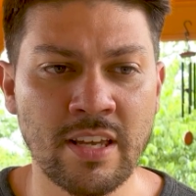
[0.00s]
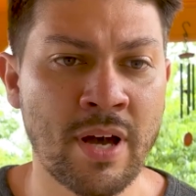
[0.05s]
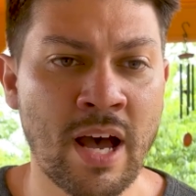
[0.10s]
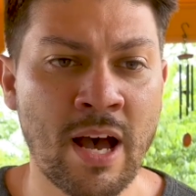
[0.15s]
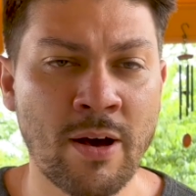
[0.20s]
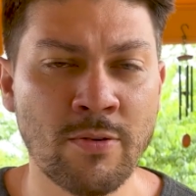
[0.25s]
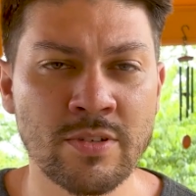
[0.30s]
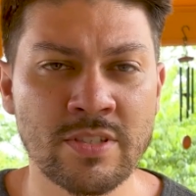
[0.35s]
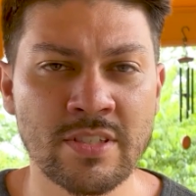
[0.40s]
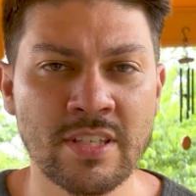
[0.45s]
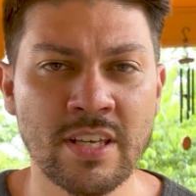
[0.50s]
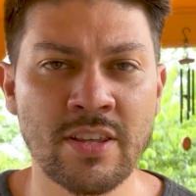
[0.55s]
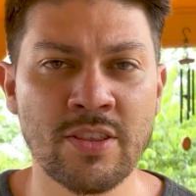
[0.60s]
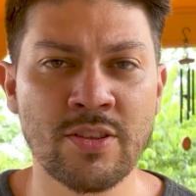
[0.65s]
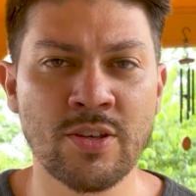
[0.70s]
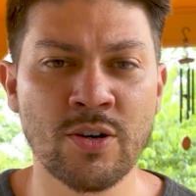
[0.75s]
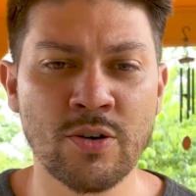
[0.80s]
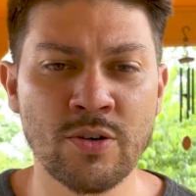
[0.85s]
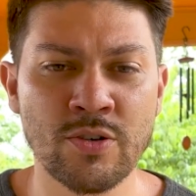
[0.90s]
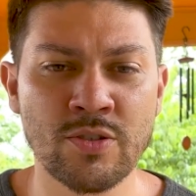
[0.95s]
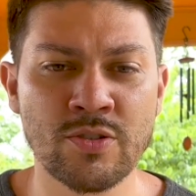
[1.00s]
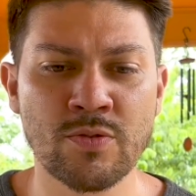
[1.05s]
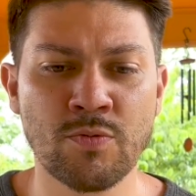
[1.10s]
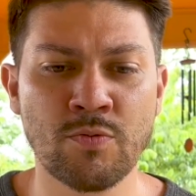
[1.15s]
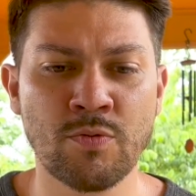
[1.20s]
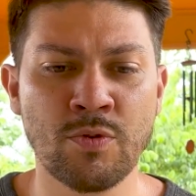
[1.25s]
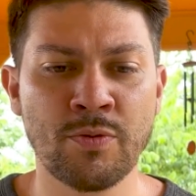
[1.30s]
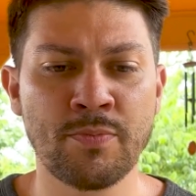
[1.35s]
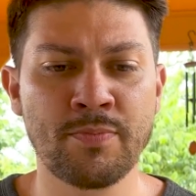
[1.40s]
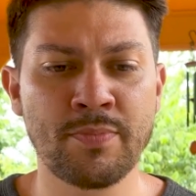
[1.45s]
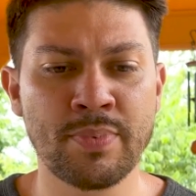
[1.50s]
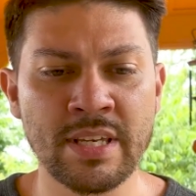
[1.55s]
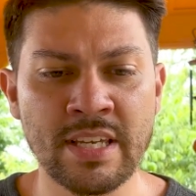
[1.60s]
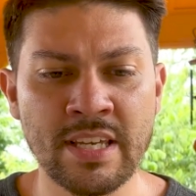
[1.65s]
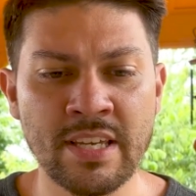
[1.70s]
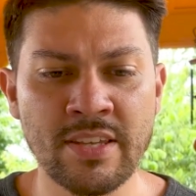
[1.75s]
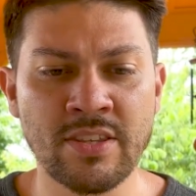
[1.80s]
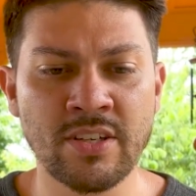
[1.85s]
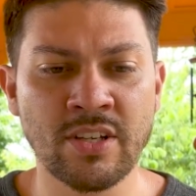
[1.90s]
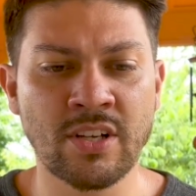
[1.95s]
but I would say those would
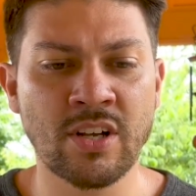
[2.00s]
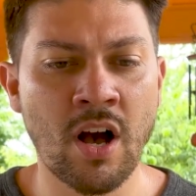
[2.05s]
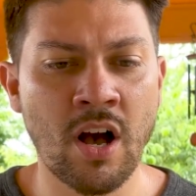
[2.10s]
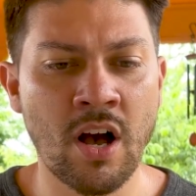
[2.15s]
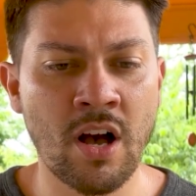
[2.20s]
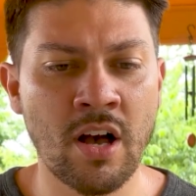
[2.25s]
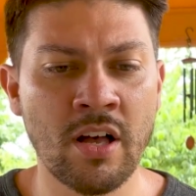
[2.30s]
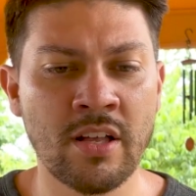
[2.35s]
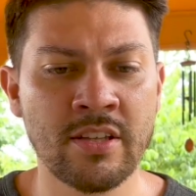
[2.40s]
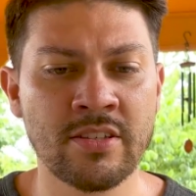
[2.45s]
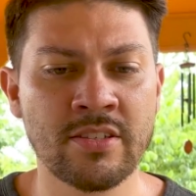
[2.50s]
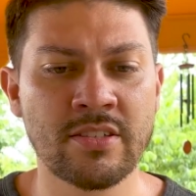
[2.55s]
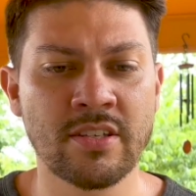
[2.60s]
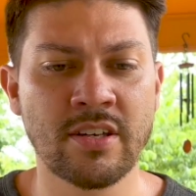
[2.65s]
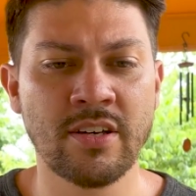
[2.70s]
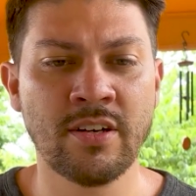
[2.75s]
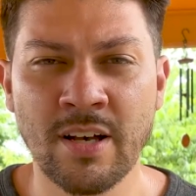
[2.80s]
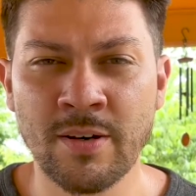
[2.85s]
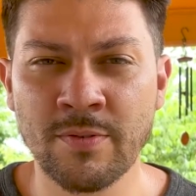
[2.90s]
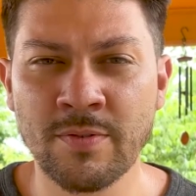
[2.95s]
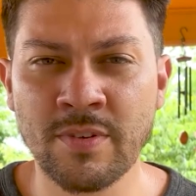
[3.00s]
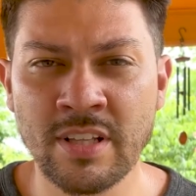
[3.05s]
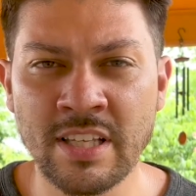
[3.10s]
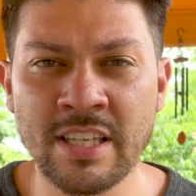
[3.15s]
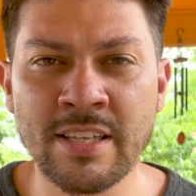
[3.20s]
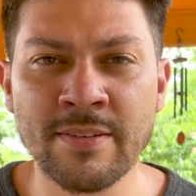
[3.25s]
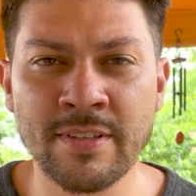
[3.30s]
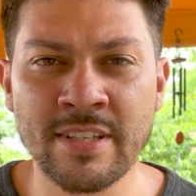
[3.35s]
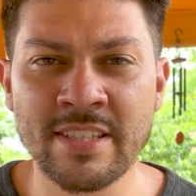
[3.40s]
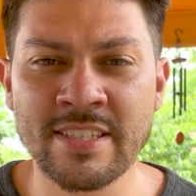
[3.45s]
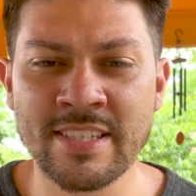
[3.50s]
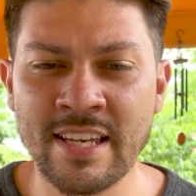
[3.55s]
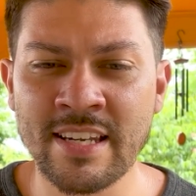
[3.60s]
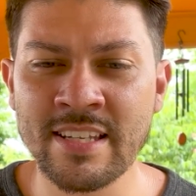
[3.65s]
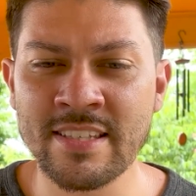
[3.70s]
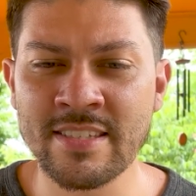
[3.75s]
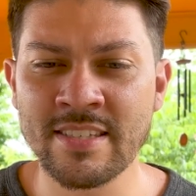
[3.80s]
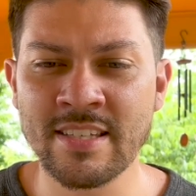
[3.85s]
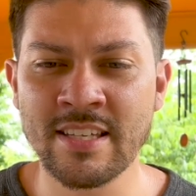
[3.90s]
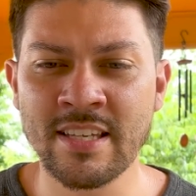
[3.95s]
be the cons of Cleveland,
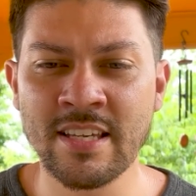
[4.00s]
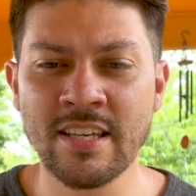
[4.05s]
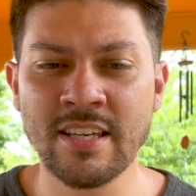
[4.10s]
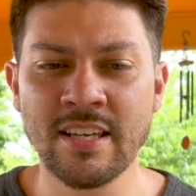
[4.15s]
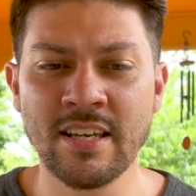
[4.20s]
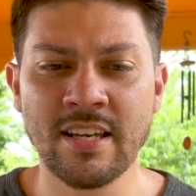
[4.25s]
Tennessee.